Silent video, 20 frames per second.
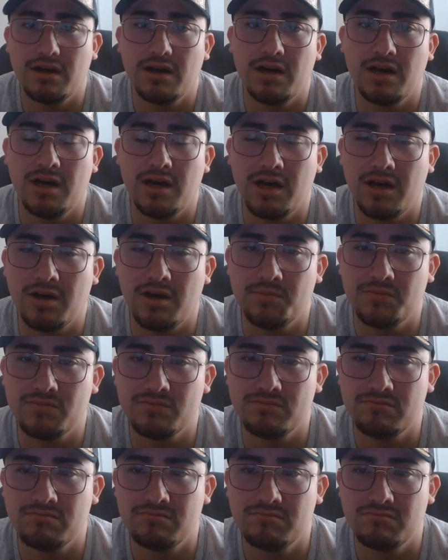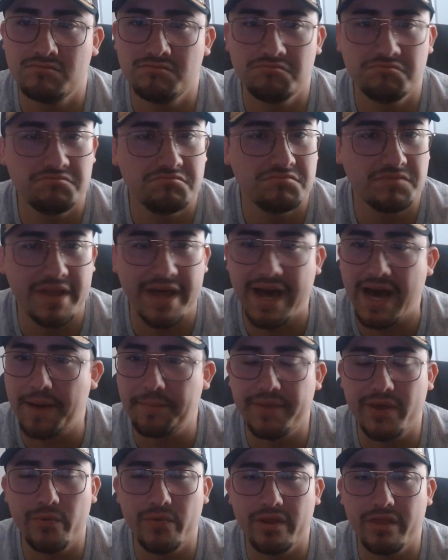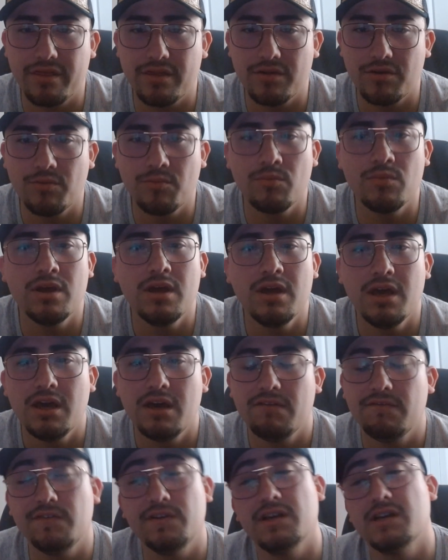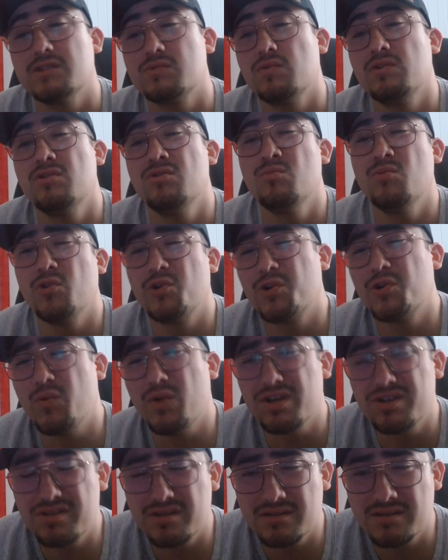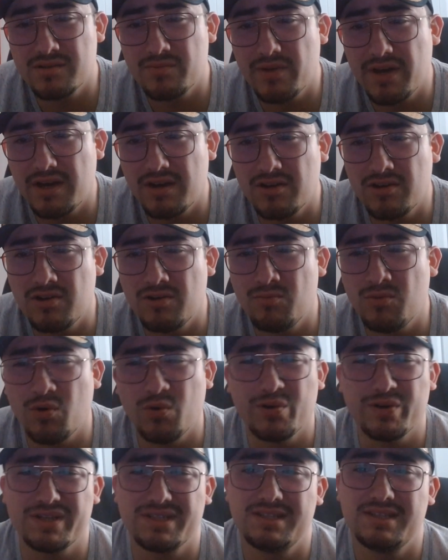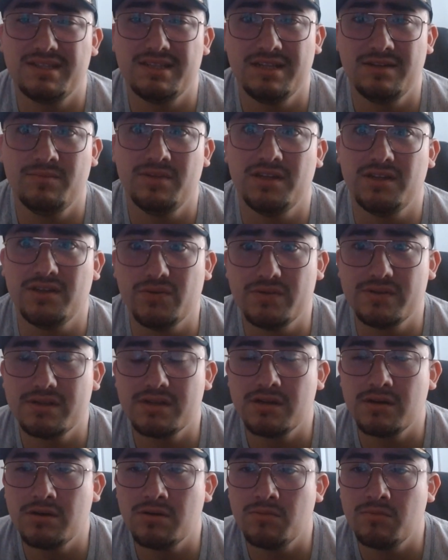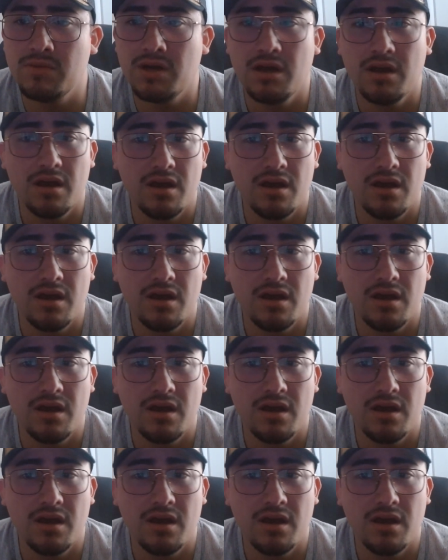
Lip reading: I'm happy with them. If you guys want to know more questions about them or see me using them,